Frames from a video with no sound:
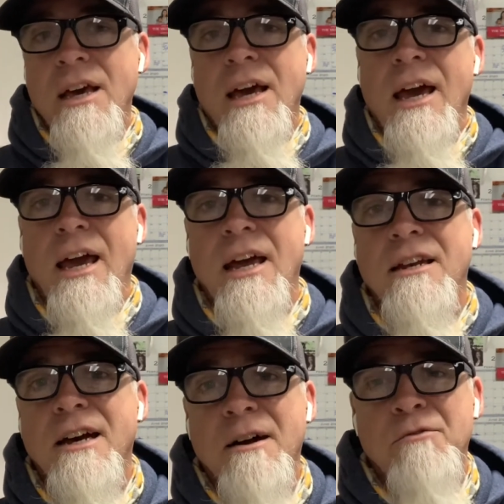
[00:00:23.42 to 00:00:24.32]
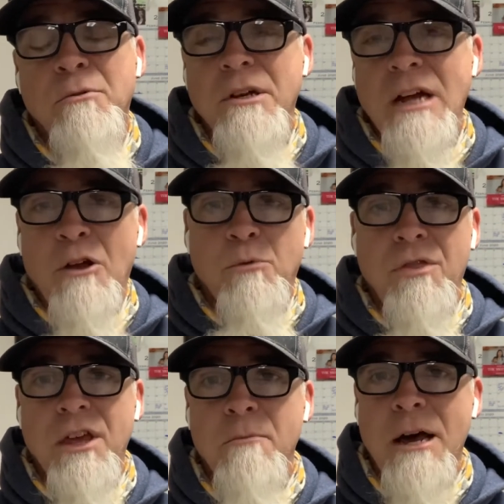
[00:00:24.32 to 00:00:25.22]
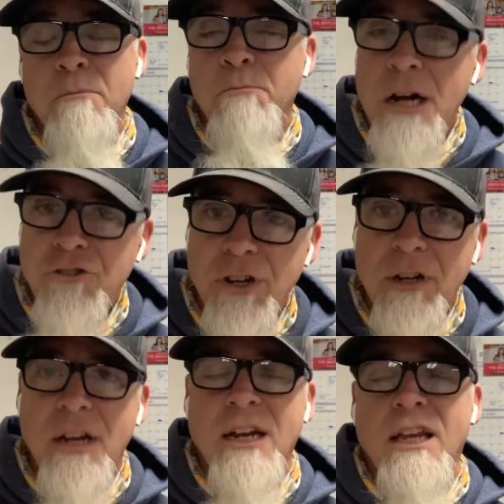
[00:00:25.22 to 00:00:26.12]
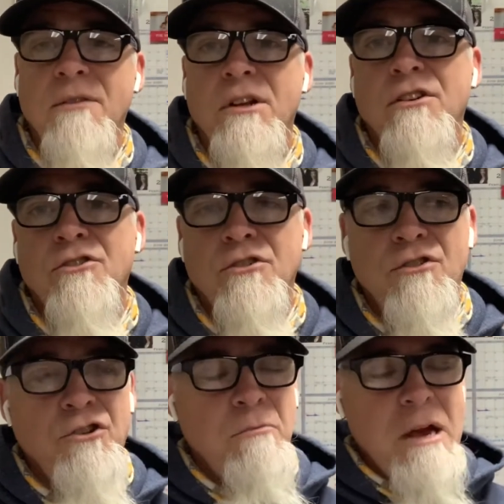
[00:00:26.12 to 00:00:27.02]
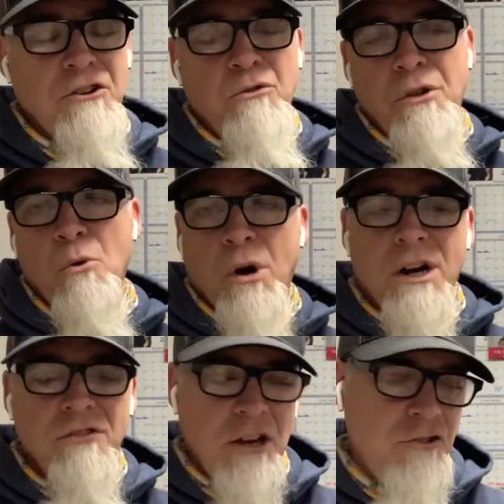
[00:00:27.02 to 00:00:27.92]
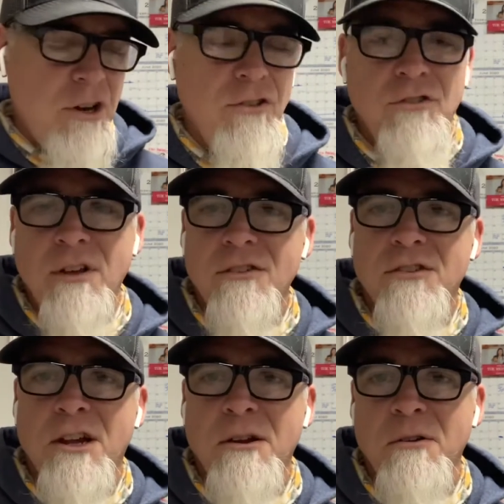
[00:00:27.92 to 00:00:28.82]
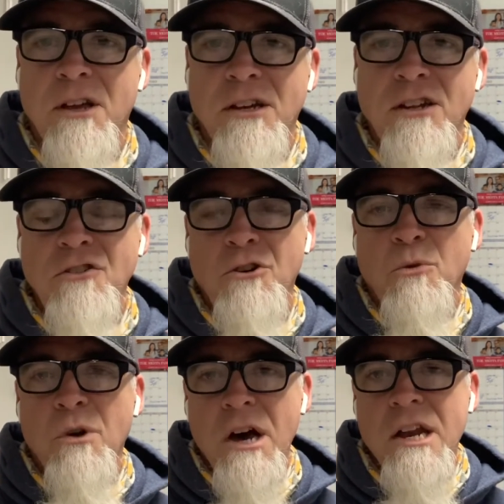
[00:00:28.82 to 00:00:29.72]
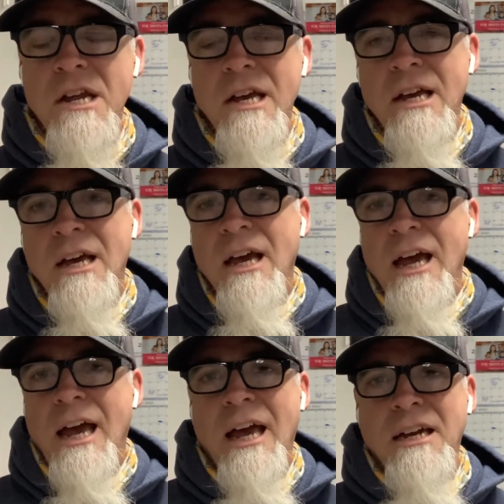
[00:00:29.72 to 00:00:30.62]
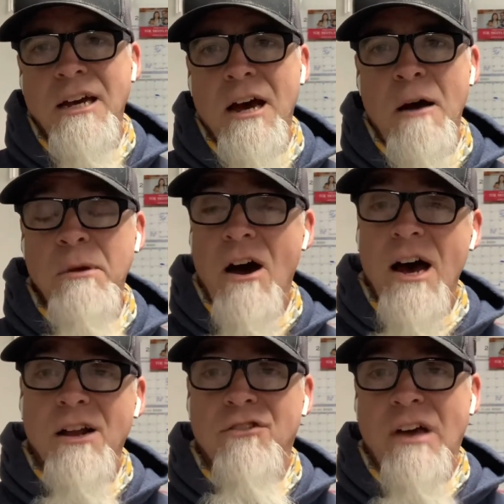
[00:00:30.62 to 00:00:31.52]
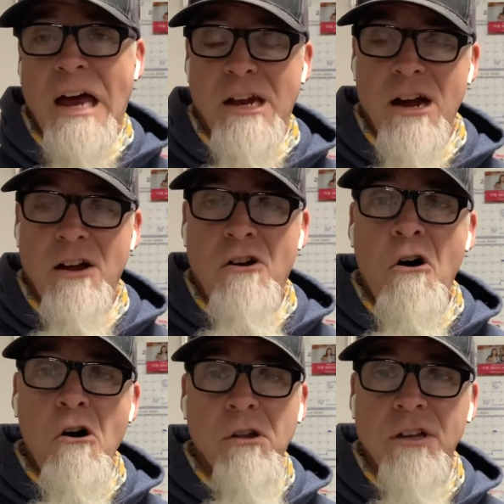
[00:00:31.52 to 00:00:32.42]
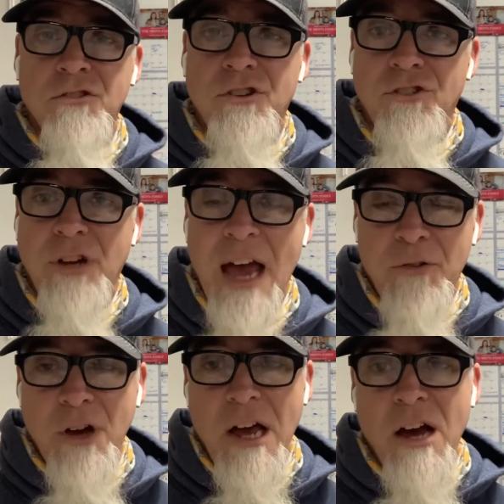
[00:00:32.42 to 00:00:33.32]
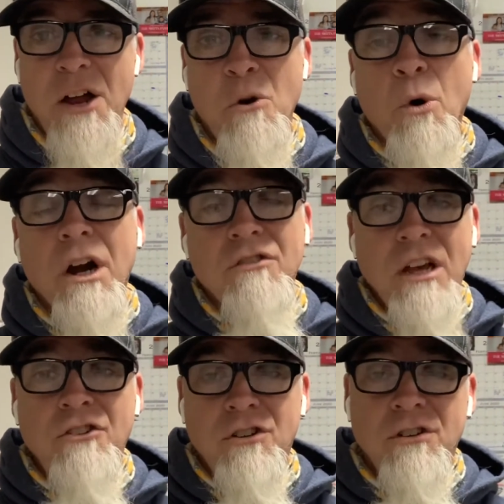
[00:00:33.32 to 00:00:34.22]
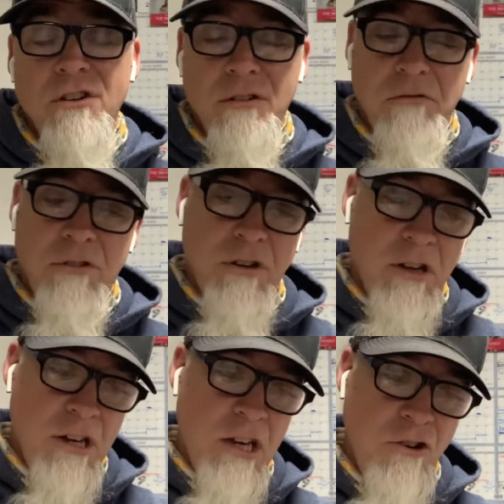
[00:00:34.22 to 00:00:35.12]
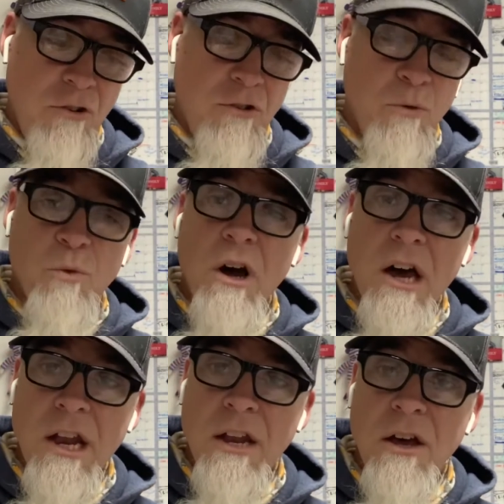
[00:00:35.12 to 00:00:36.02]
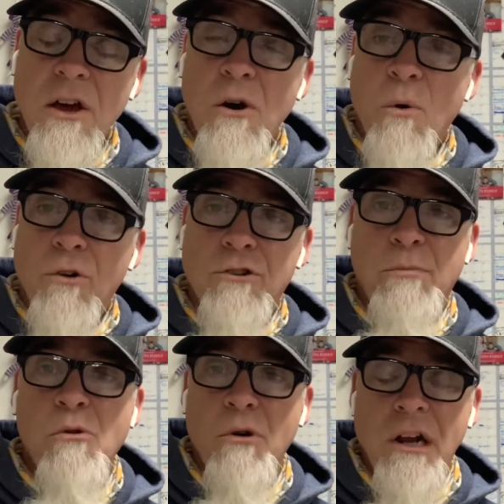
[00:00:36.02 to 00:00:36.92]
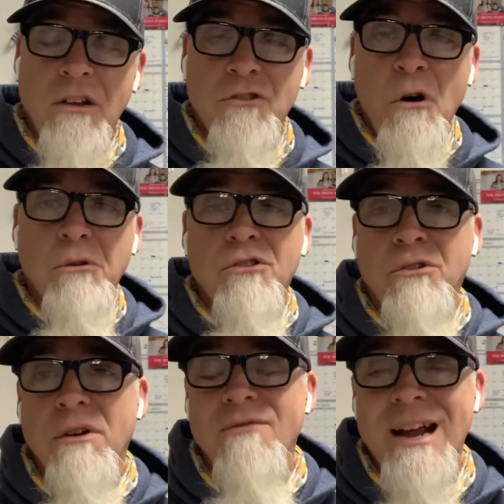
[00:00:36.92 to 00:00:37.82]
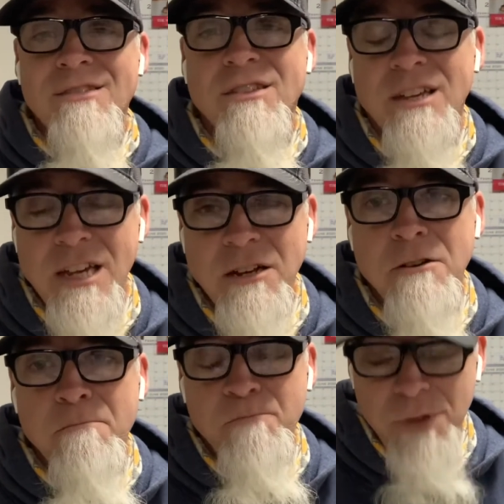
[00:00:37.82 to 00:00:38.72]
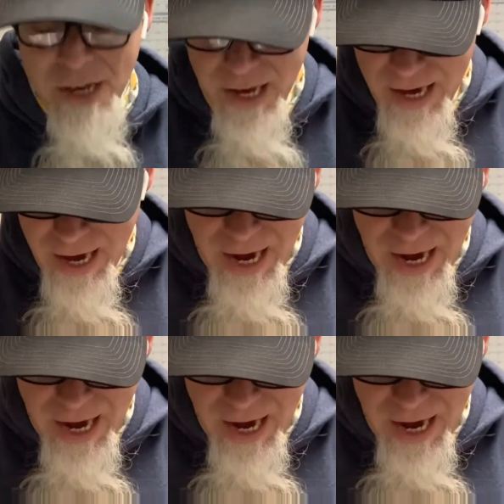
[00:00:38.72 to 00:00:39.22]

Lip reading: And so many times we think about a budget and giving just to make sure the organization is going to continue to run. And I'll be honest, God did not call us just to have an organization to continue to run or support. He's called us to advance the kingdom. And